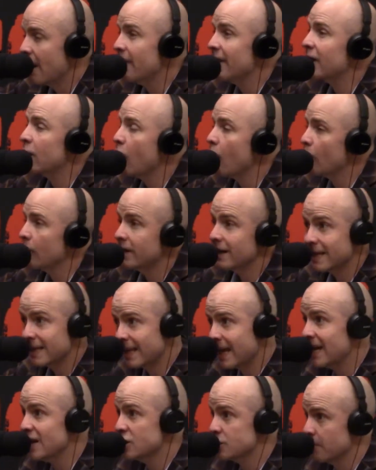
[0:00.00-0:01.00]
And they call it
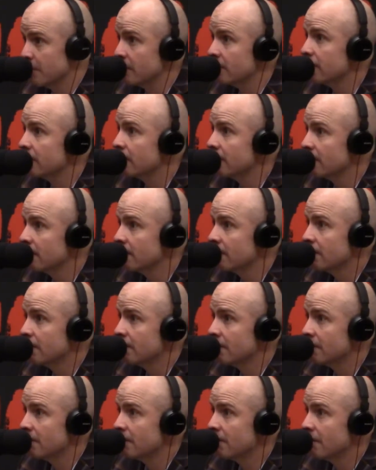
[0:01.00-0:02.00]
engagement.
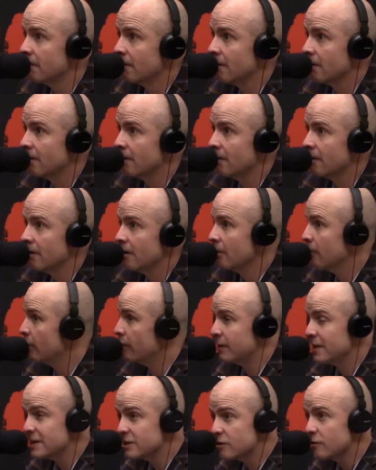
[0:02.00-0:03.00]

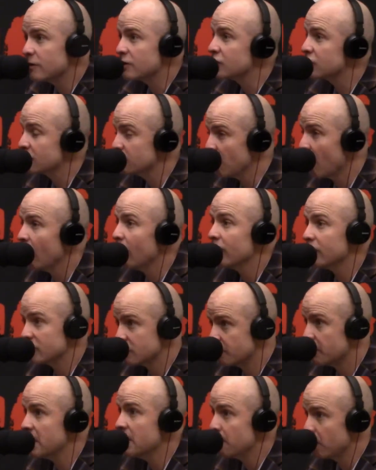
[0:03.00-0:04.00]
But these are the
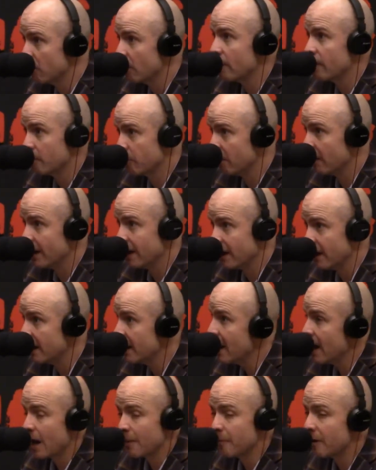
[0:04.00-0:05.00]
smartest people on the planet.
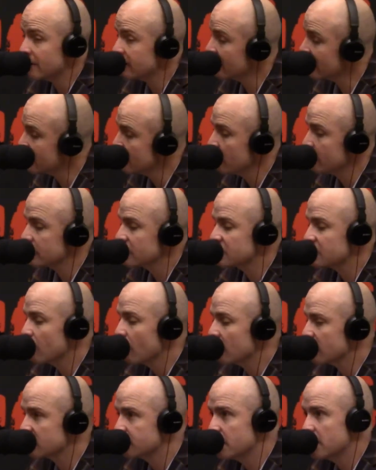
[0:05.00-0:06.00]
I'm not talking about the
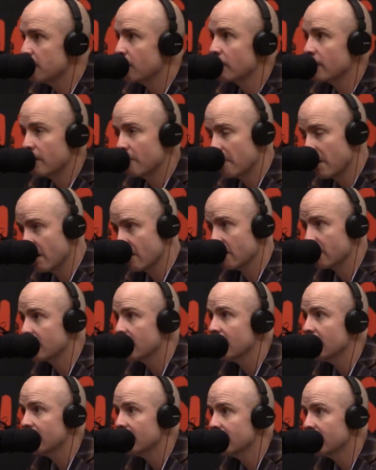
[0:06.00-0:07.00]
smartest people in
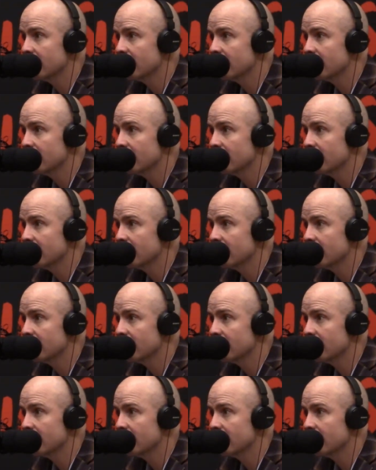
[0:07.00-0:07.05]
America.